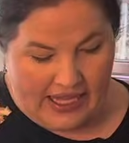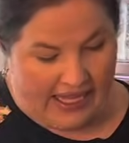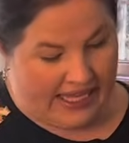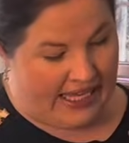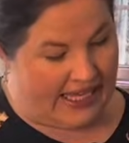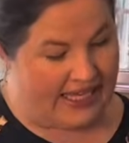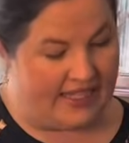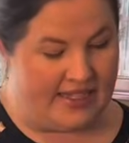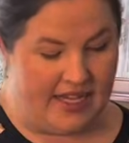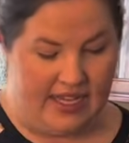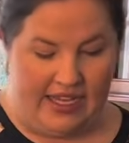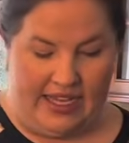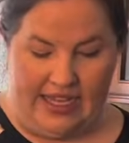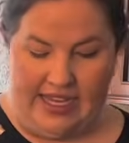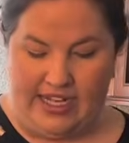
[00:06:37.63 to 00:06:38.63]
and
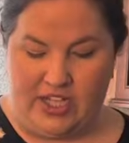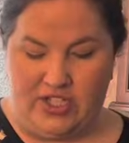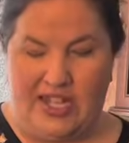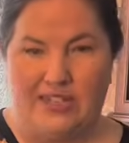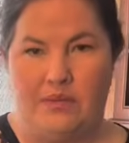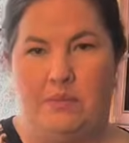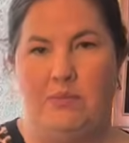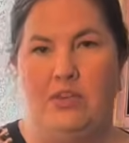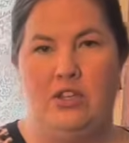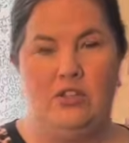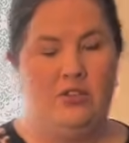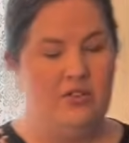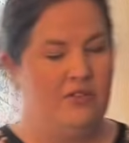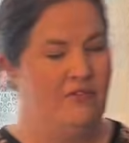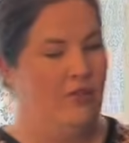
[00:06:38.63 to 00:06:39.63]
it just has a
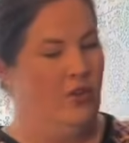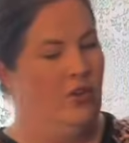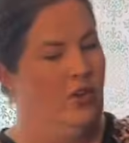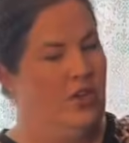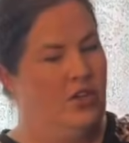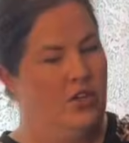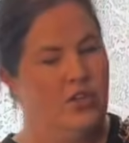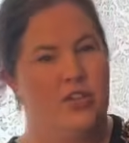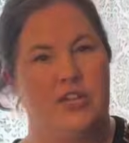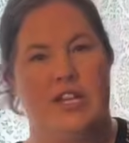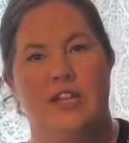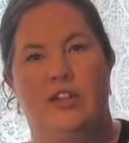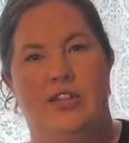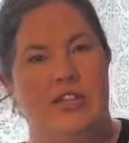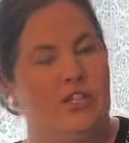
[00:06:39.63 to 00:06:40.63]
beautiful
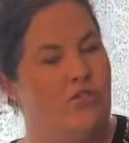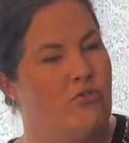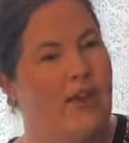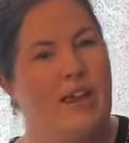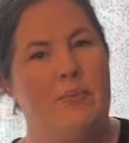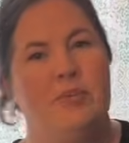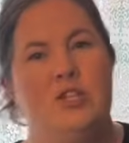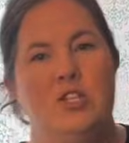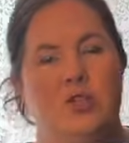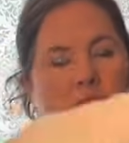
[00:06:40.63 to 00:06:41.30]
crinkly drape to